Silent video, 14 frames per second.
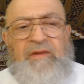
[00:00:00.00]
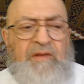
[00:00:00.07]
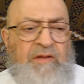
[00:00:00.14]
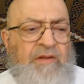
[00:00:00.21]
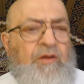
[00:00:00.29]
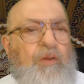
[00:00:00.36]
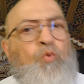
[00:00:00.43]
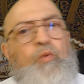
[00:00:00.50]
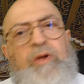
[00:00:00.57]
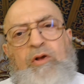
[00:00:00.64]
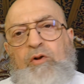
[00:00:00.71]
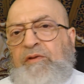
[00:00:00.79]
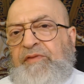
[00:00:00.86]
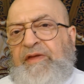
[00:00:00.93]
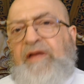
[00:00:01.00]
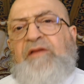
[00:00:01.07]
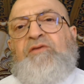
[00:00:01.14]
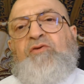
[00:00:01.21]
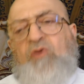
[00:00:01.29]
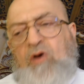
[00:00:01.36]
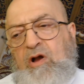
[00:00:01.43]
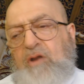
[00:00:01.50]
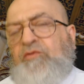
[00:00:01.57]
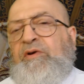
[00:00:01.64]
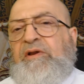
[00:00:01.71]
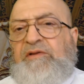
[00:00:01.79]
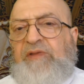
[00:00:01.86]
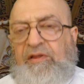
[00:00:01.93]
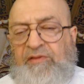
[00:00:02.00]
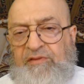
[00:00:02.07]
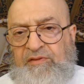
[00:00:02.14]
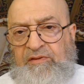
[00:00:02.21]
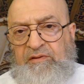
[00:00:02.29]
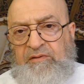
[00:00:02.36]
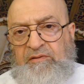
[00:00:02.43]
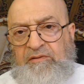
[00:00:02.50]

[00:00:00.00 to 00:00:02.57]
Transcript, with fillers: Huh. We call that conquering death.